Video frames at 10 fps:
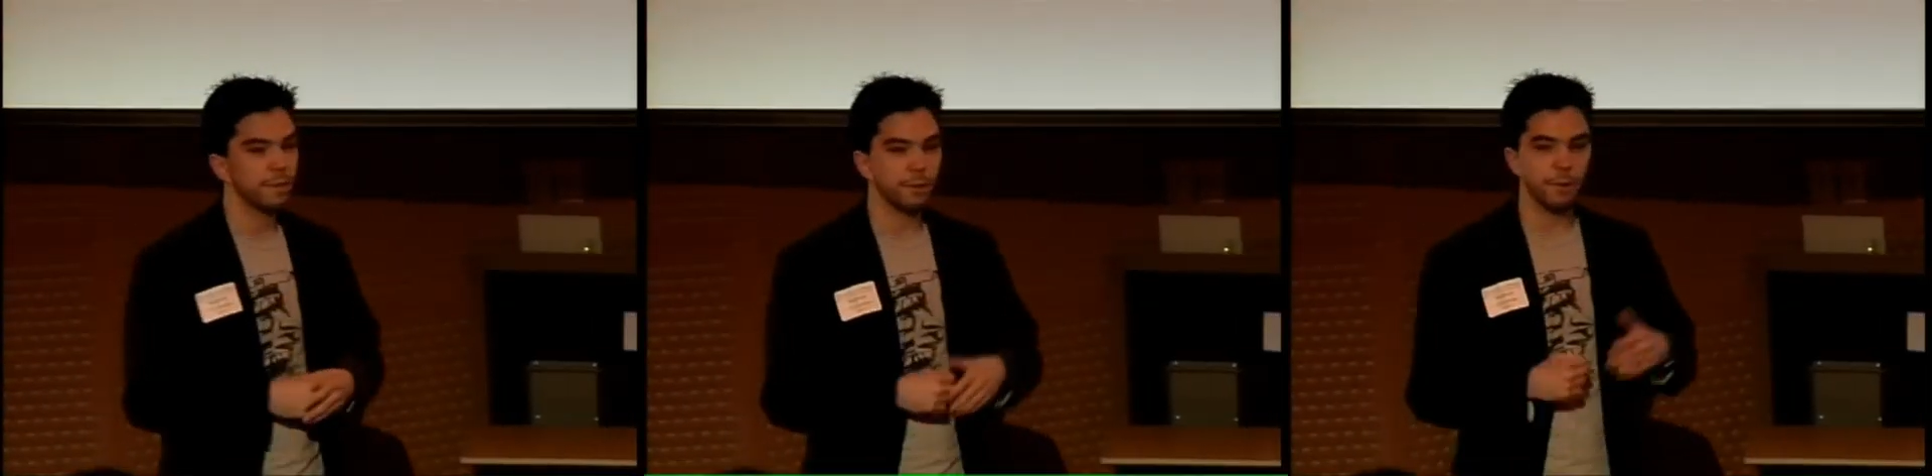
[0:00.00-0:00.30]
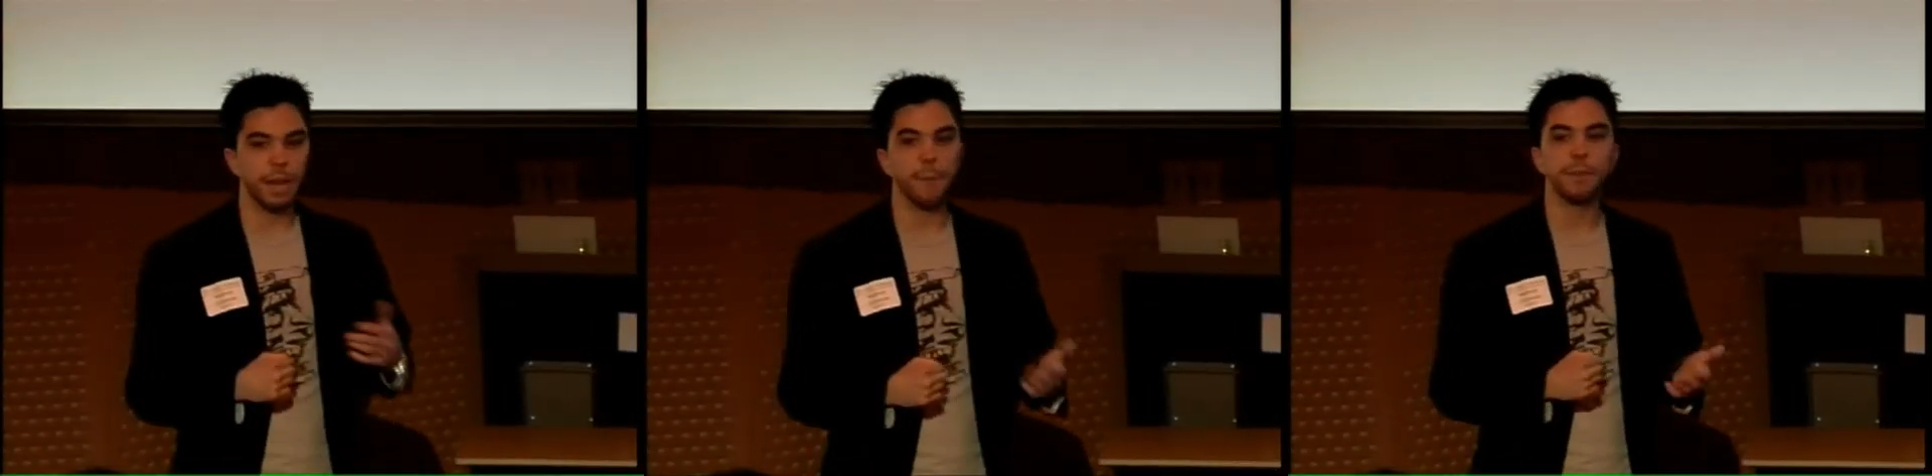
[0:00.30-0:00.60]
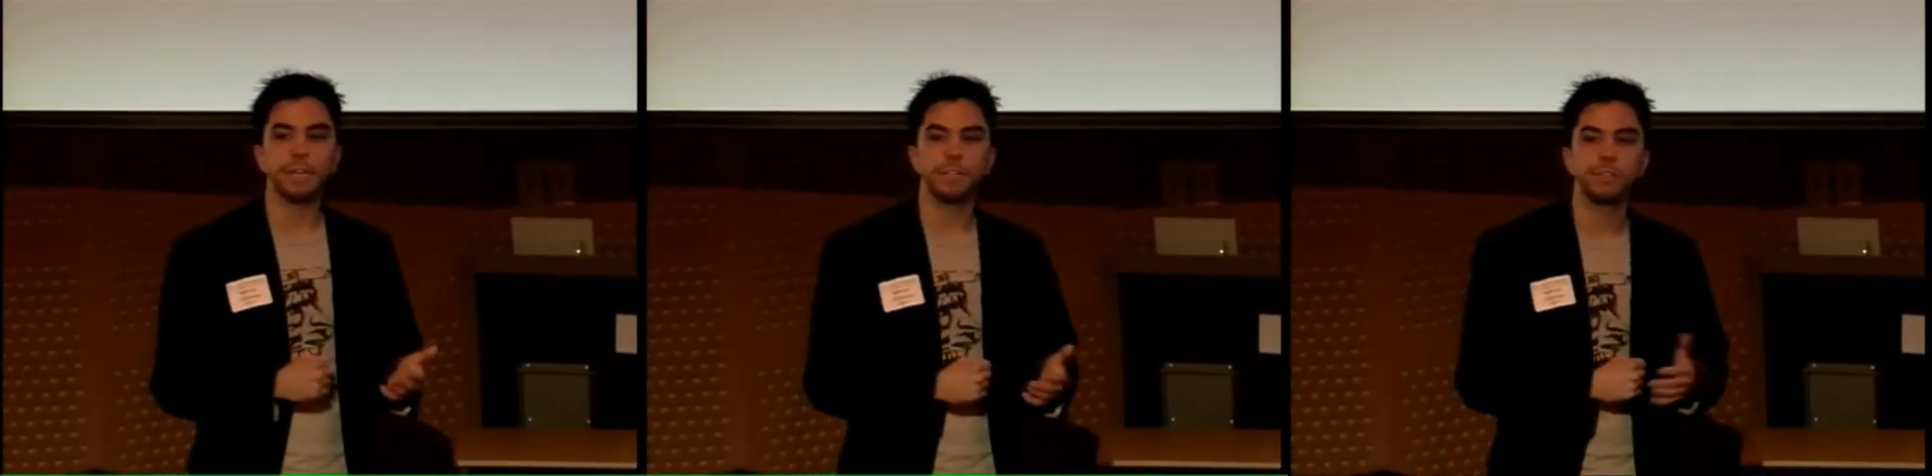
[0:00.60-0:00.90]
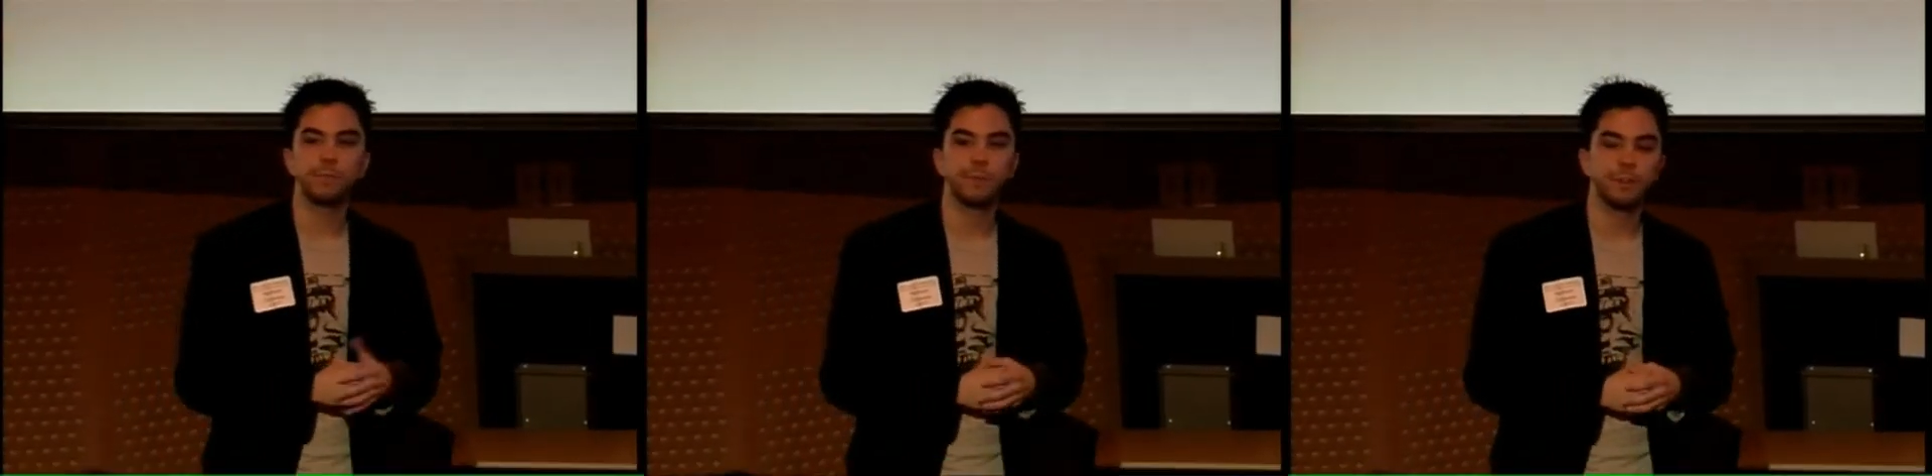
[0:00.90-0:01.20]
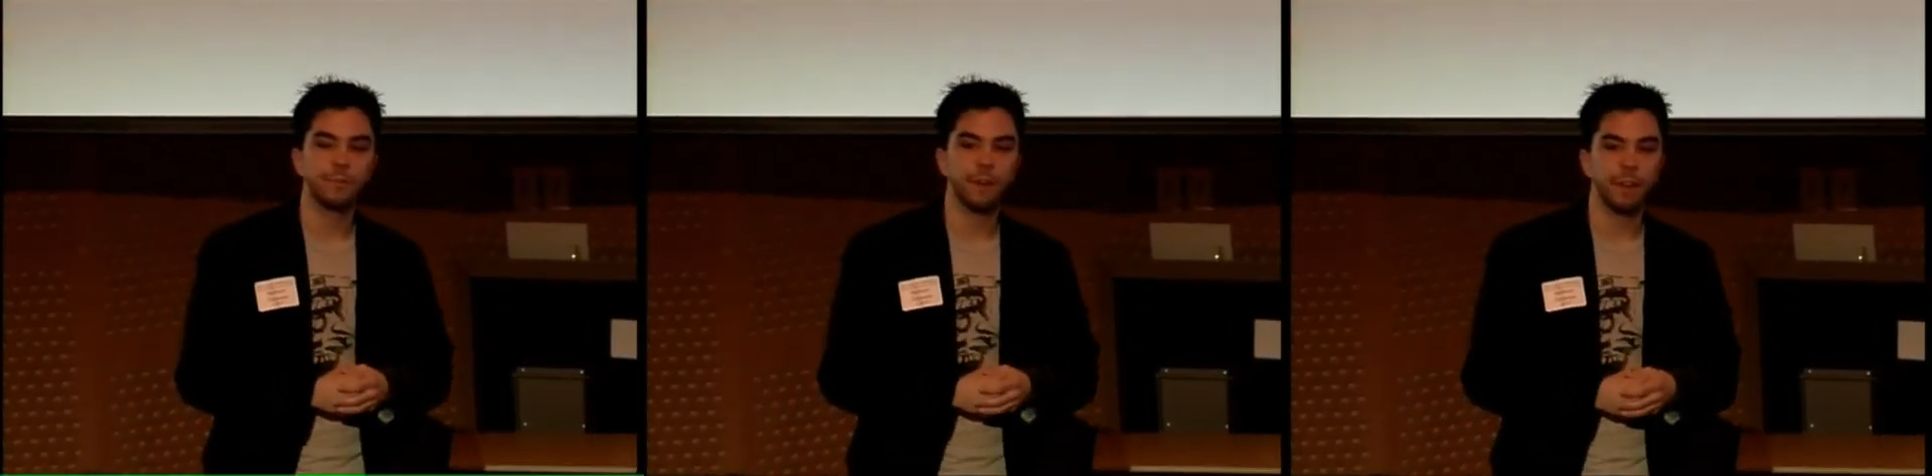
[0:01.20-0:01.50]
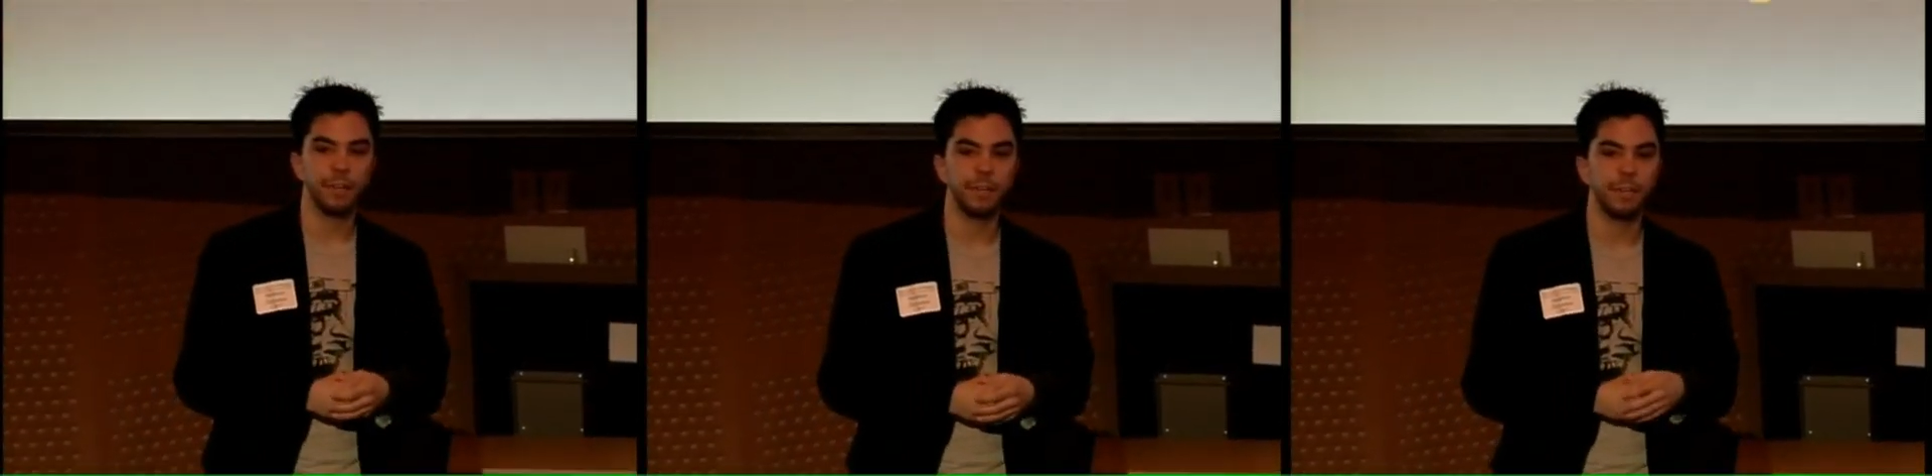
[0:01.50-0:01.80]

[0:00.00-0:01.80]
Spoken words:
a great application for you to find